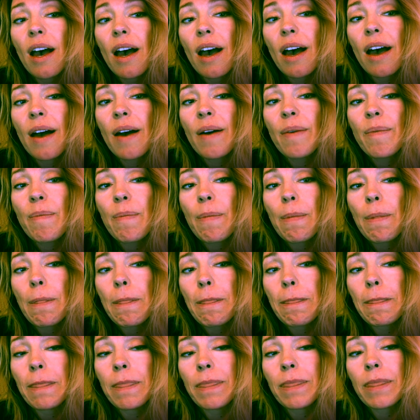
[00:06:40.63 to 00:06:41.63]

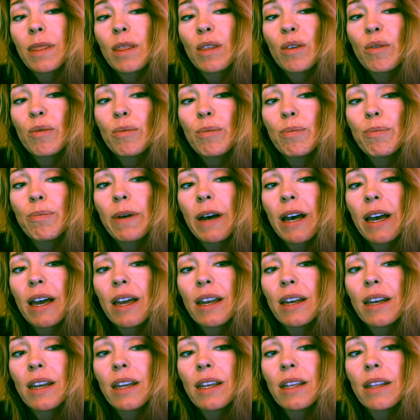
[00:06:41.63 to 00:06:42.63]

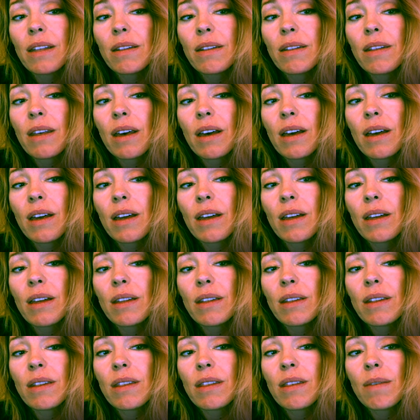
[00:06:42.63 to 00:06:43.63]
But
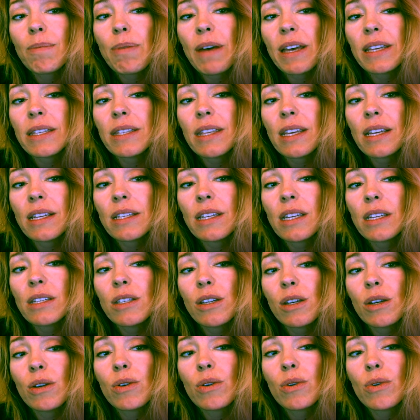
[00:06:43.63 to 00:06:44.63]
the best thing to
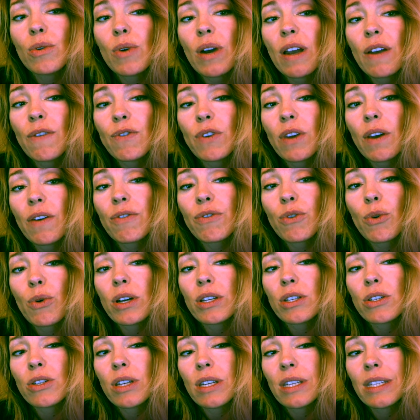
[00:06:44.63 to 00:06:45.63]
do if you have
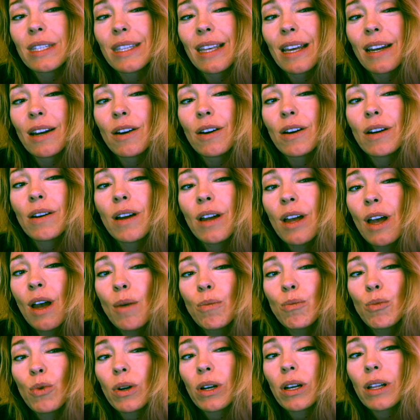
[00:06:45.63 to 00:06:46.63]
questions that are
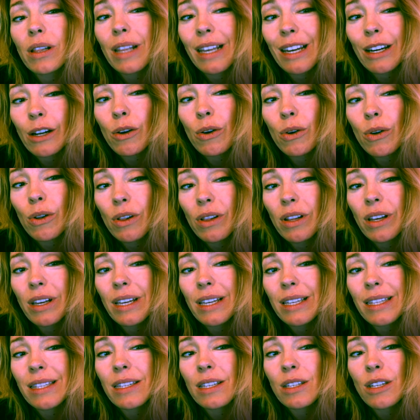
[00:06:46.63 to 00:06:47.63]
more clinical
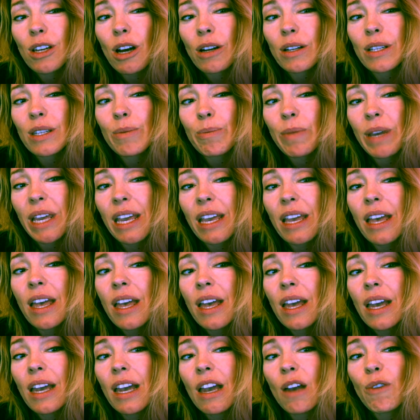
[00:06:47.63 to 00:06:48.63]
is to talk to me.
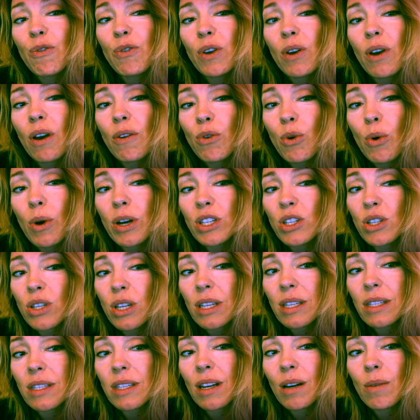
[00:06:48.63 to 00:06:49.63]
If you have
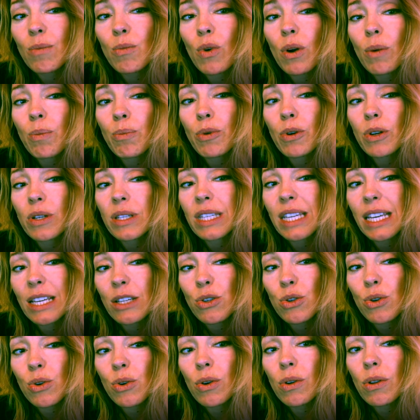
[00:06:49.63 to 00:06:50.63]
questions that are more
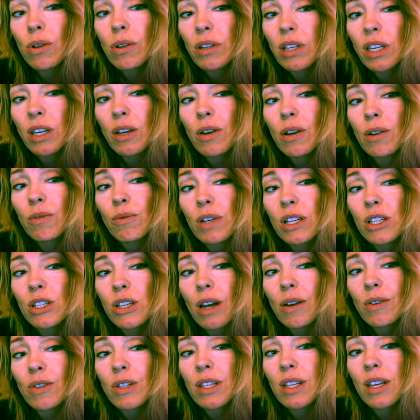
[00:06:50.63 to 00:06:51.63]
procedural, you can reach
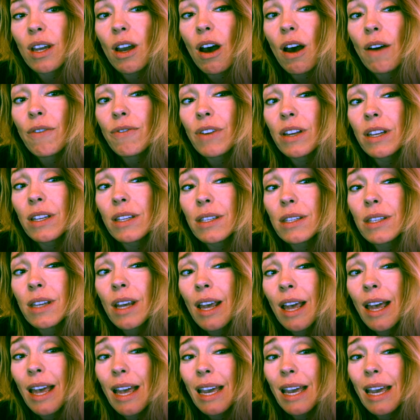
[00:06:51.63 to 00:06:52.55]
out to the office.